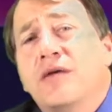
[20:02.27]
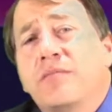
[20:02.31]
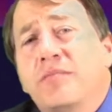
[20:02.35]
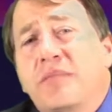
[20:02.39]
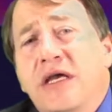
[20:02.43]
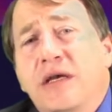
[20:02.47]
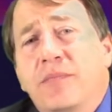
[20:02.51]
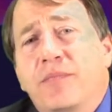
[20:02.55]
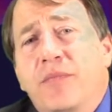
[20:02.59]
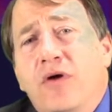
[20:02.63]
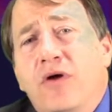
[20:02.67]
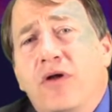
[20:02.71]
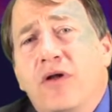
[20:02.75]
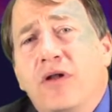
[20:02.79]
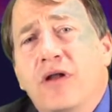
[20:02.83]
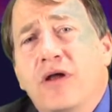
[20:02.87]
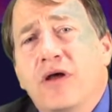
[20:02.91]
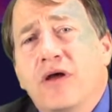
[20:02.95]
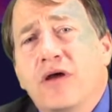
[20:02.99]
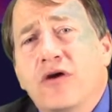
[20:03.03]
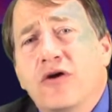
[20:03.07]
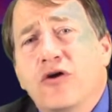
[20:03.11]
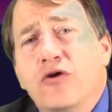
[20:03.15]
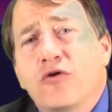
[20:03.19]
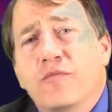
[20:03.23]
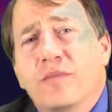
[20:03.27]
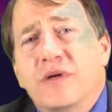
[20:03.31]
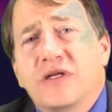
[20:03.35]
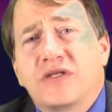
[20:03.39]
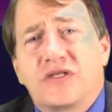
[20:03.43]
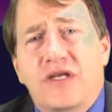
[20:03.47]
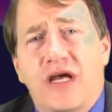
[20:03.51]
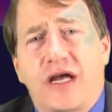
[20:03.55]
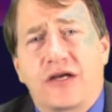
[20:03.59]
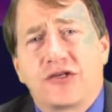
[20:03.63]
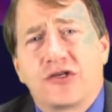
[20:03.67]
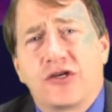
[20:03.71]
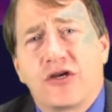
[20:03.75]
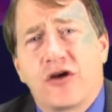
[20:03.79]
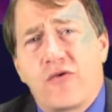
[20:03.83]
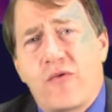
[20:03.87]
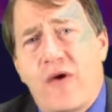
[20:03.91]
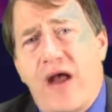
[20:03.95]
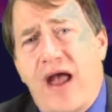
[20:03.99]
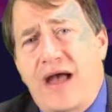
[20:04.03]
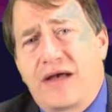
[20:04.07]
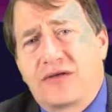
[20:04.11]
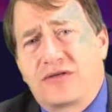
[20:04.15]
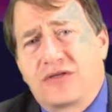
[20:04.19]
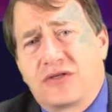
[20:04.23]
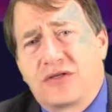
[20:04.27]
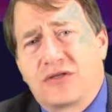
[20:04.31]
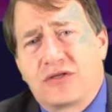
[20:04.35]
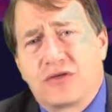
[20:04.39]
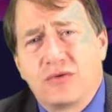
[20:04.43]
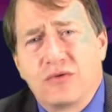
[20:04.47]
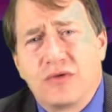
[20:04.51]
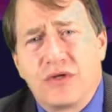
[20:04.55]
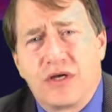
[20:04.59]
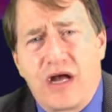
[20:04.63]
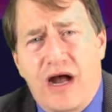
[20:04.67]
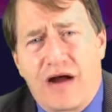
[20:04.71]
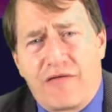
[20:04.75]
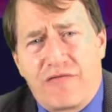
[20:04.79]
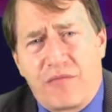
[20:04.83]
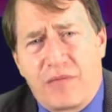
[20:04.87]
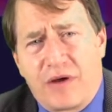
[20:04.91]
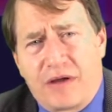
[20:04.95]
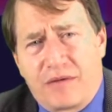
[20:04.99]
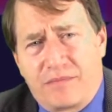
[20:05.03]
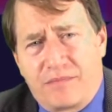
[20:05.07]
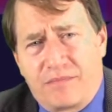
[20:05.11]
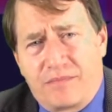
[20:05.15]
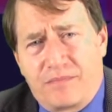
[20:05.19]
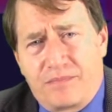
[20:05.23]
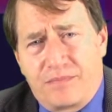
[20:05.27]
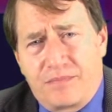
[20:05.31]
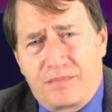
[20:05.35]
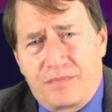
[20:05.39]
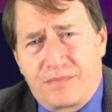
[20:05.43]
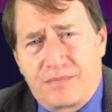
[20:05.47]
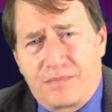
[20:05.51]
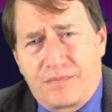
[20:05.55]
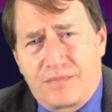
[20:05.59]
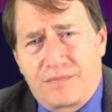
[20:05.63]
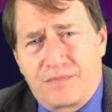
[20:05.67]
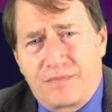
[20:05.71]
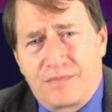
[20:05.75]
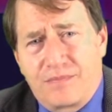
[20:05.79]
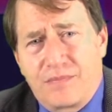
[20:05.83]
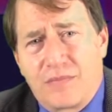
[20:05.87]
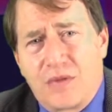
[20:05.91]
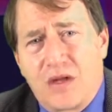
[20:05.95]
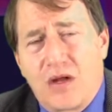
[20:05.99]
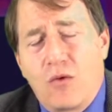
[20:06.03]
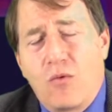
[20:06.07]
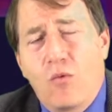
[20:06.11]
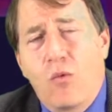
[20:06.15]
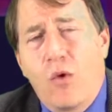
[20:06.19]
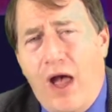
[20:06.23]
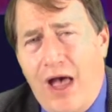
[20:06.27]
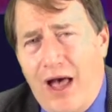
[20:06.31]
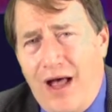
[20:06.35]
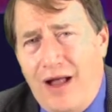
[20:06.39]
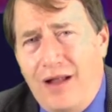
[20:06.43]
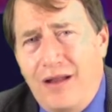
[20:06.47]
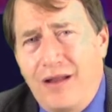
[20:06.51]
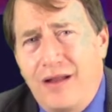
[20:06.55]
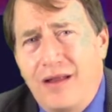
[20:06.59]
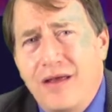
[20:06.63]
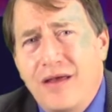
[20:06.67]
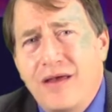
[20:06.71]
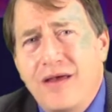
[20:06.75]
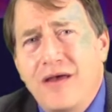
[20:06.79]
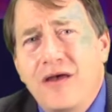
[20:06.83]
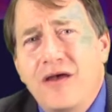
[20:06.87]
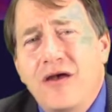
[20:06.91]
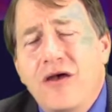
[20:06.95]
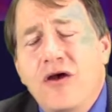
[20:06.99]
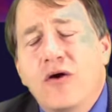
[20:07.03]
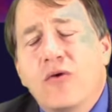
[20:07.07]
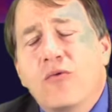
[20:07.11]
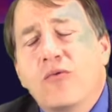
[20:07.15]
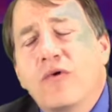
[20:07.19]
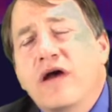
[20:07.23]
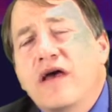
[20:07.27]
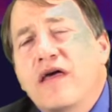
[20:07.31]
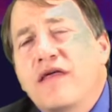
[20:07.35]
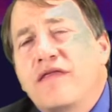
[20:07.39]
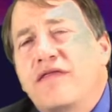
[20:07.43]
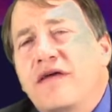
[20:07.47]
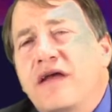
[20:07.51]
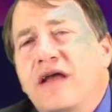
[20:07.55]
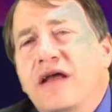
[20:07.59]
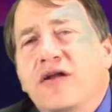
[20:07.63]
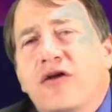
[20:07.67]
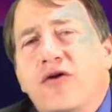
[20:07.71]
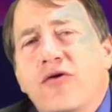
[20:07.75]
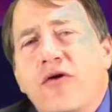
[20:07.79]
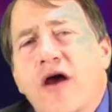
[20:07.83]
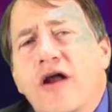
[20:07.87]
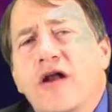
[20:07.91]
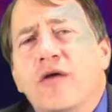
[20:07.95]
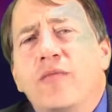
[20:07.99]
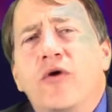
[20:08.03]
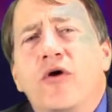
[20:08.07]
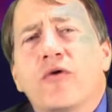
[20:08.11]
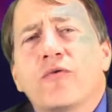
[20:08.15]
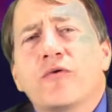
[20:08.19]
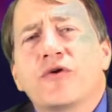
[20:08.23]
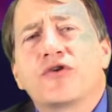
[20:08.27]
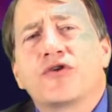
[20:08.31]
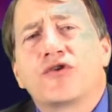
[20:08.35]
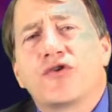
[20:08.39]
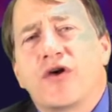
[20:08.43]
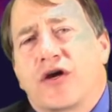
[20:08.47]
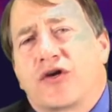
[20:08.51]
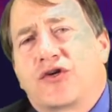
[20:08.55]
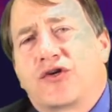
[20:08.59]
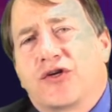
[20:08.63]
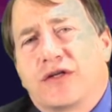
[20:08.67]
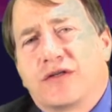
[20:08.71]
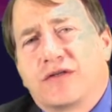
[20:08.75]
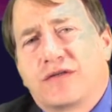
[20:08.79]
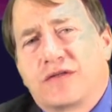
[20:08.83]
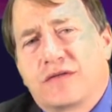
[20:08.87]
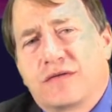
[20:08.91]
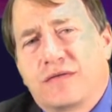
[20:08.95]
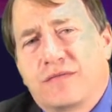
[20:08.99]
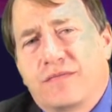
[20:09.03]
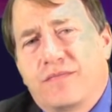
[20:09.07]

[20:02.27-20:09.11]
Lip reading: people who have been sexually harassed to sue the government. Well, with incredible restrictions,